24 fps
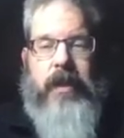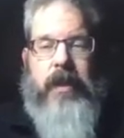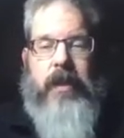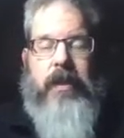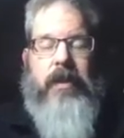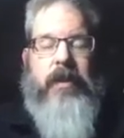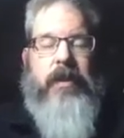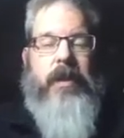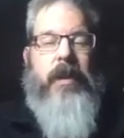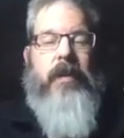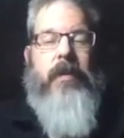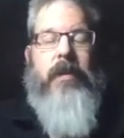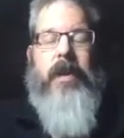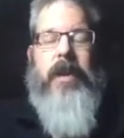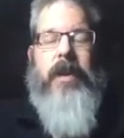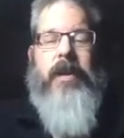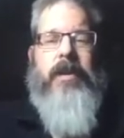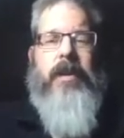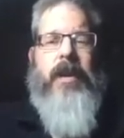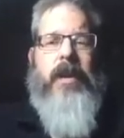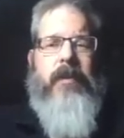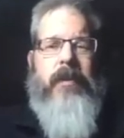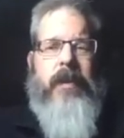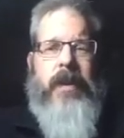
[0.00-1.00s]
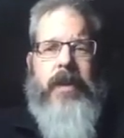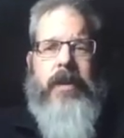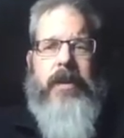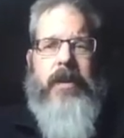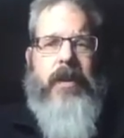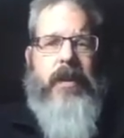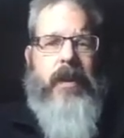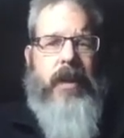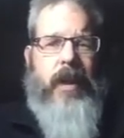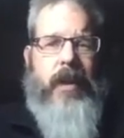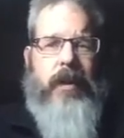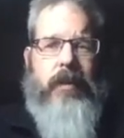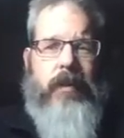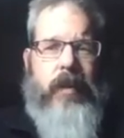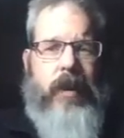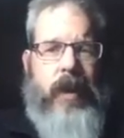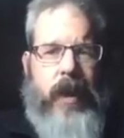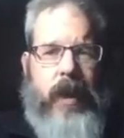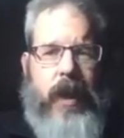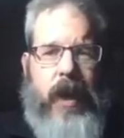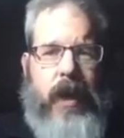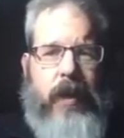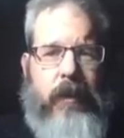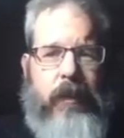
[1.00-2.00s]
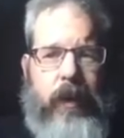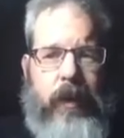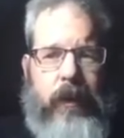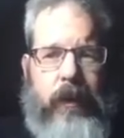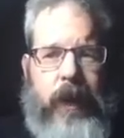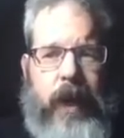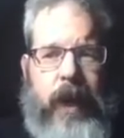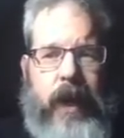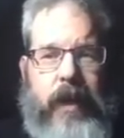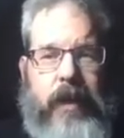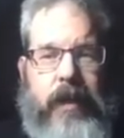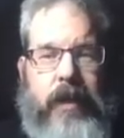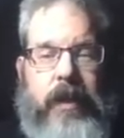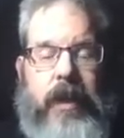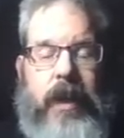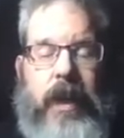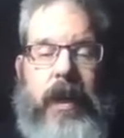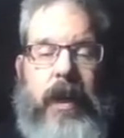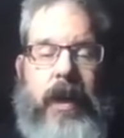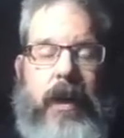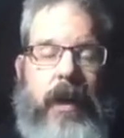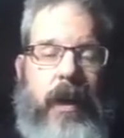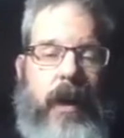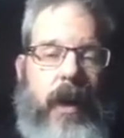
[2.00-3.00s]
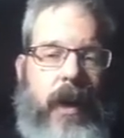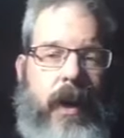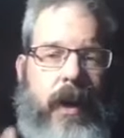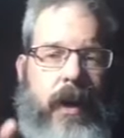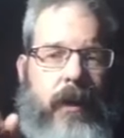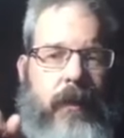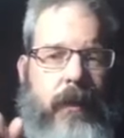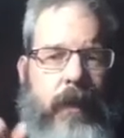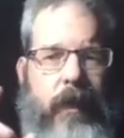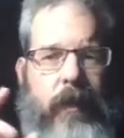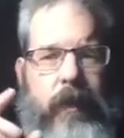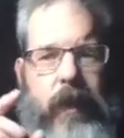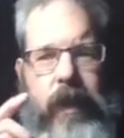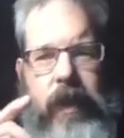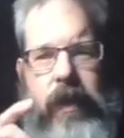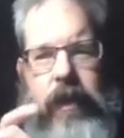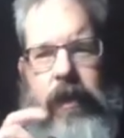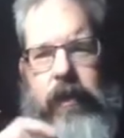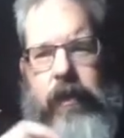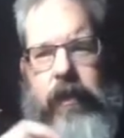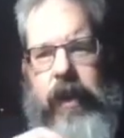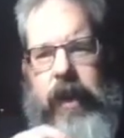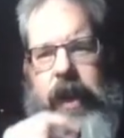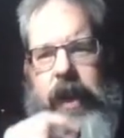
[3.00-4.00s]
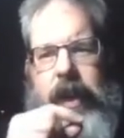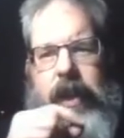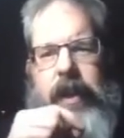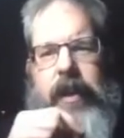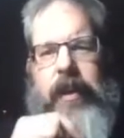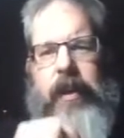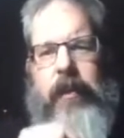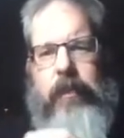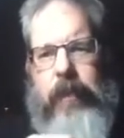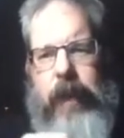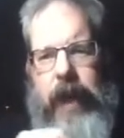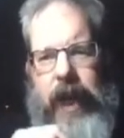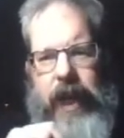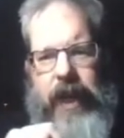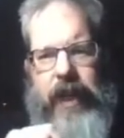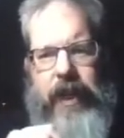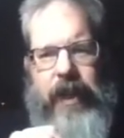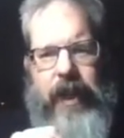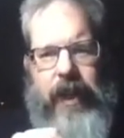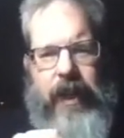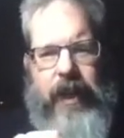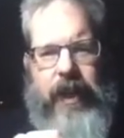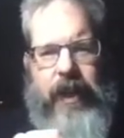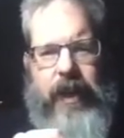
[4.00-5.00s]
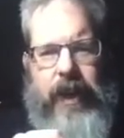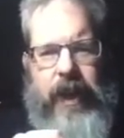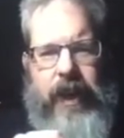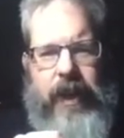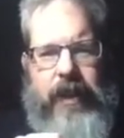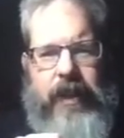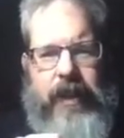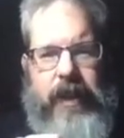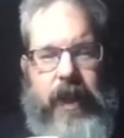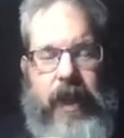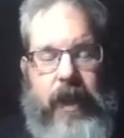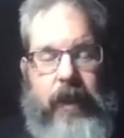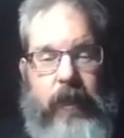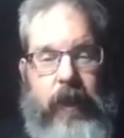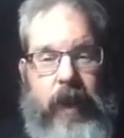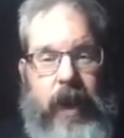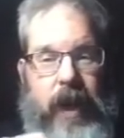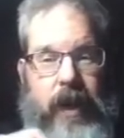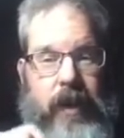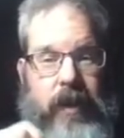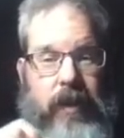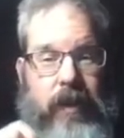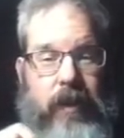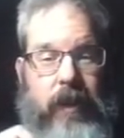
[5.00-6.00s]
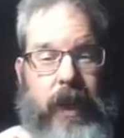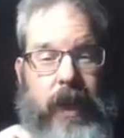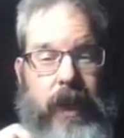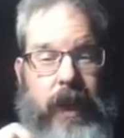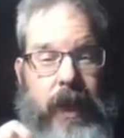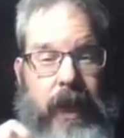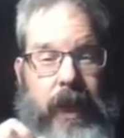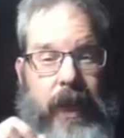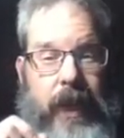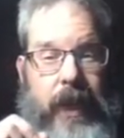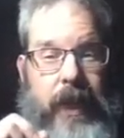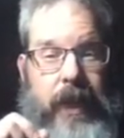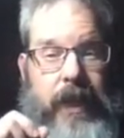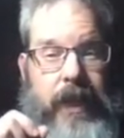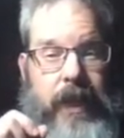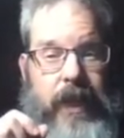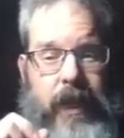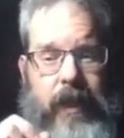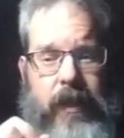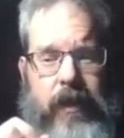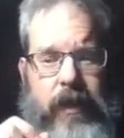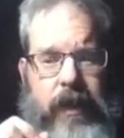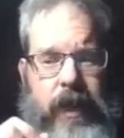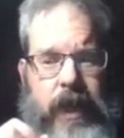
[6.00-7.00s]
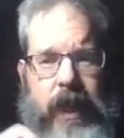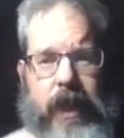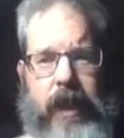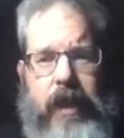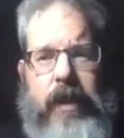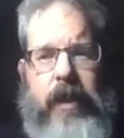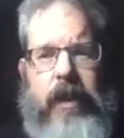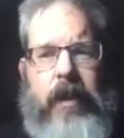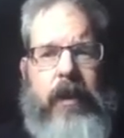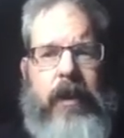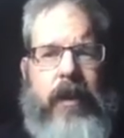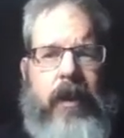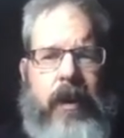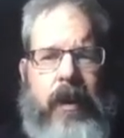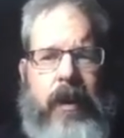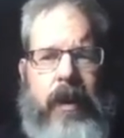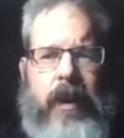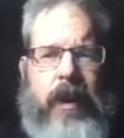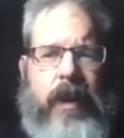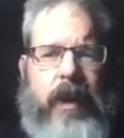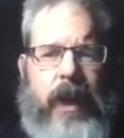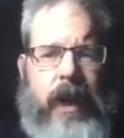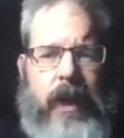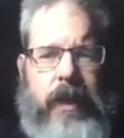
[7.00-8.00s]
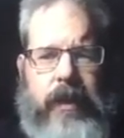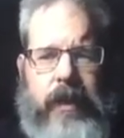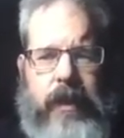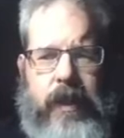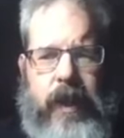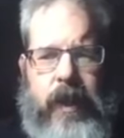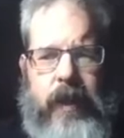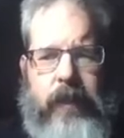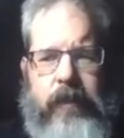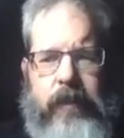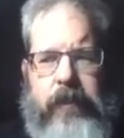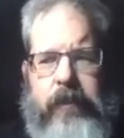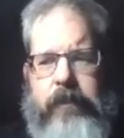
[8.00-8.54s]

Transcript: And you say, well, that's obvious. It's entry and combo box. Ah, but we don't need the Python class name. We actually need the Tcl/Tk class name.